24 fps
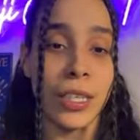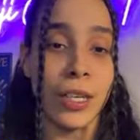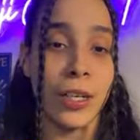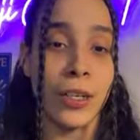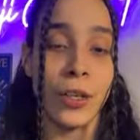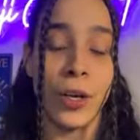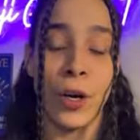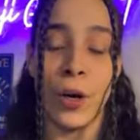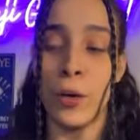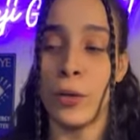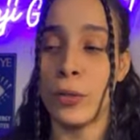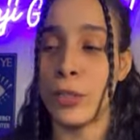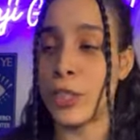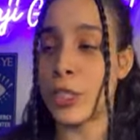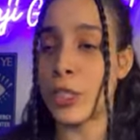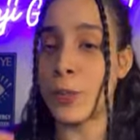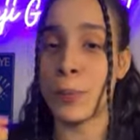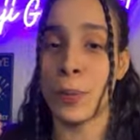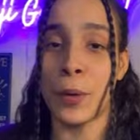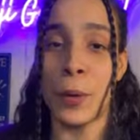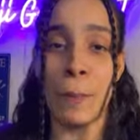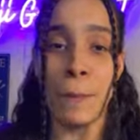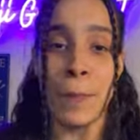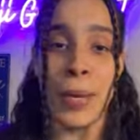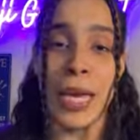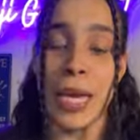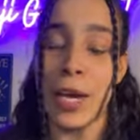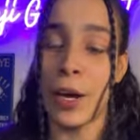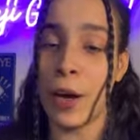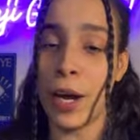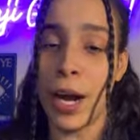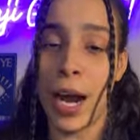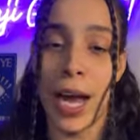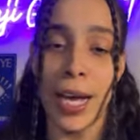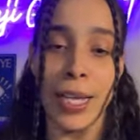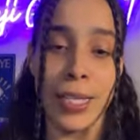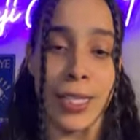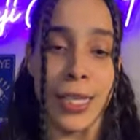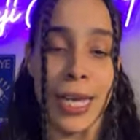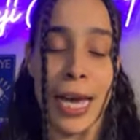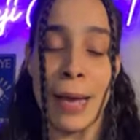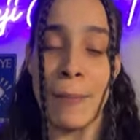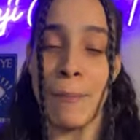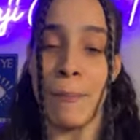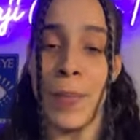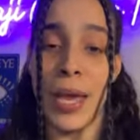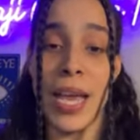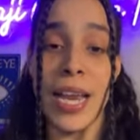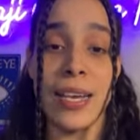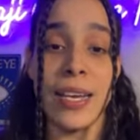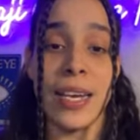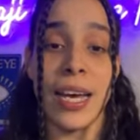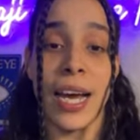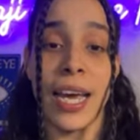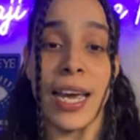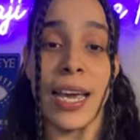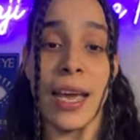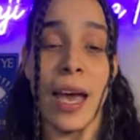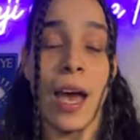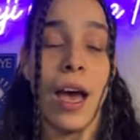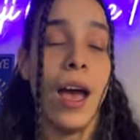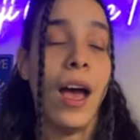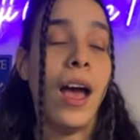you know, just premiere at midnight.